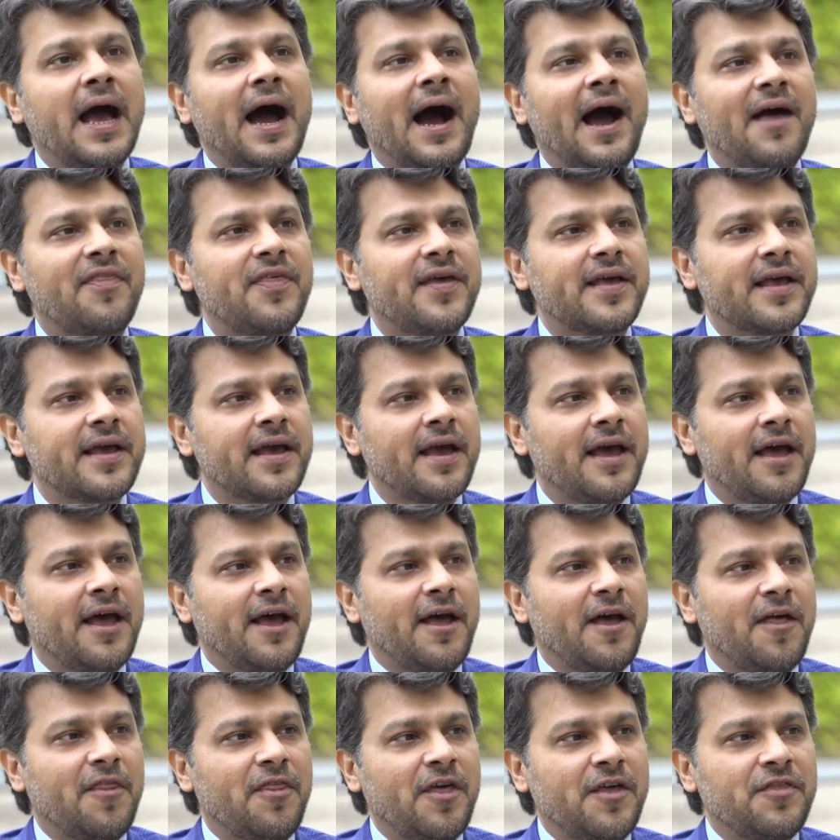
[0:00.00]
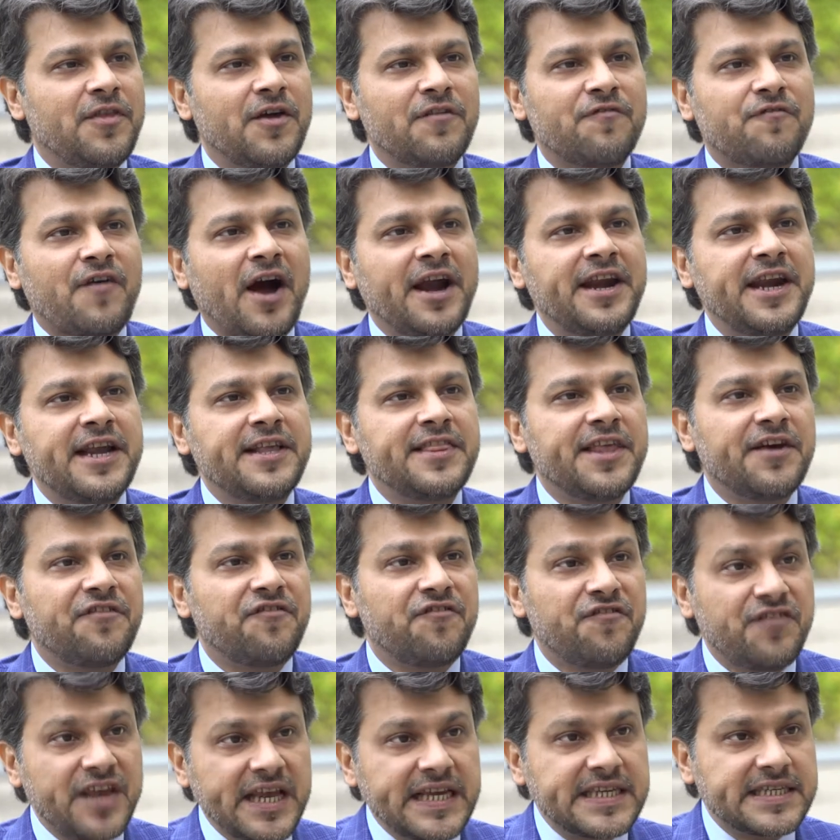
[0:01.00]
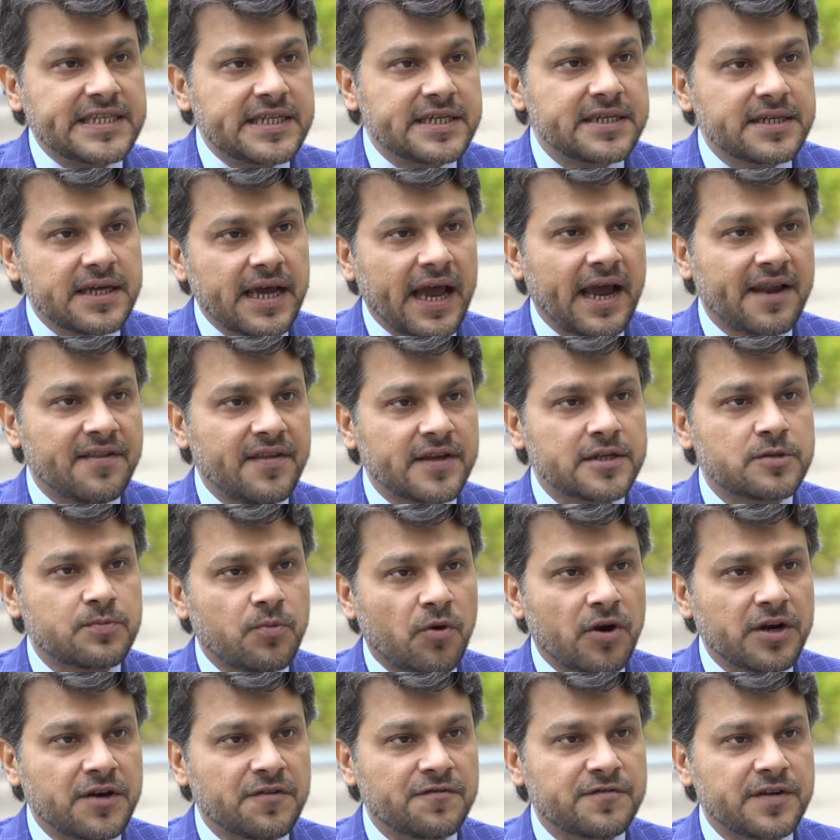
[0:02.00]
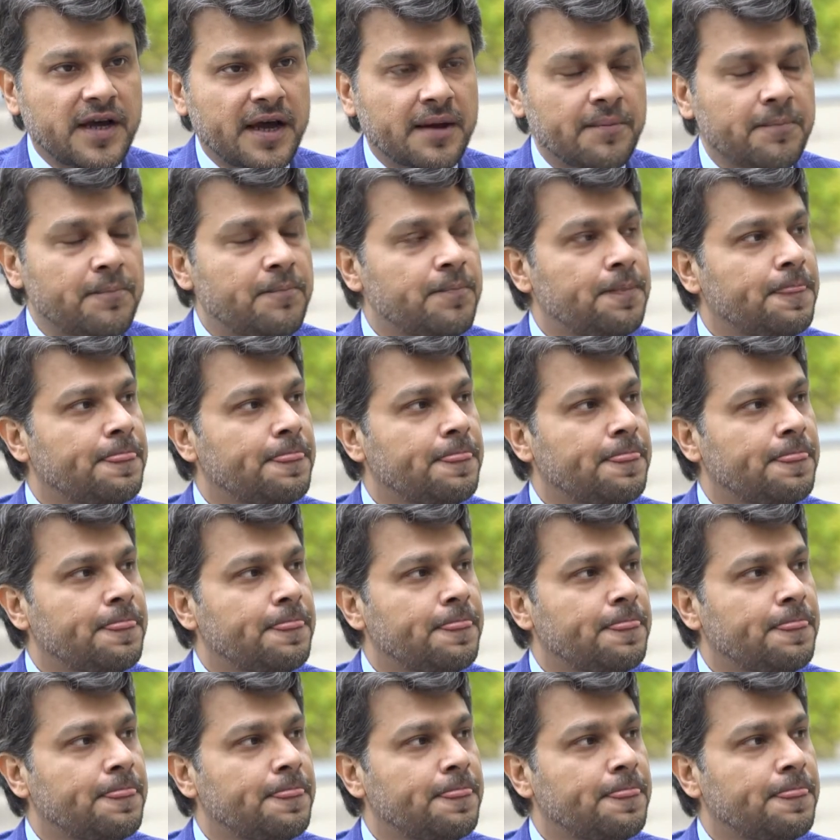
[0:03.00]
I think they're finding their feet at this point of time.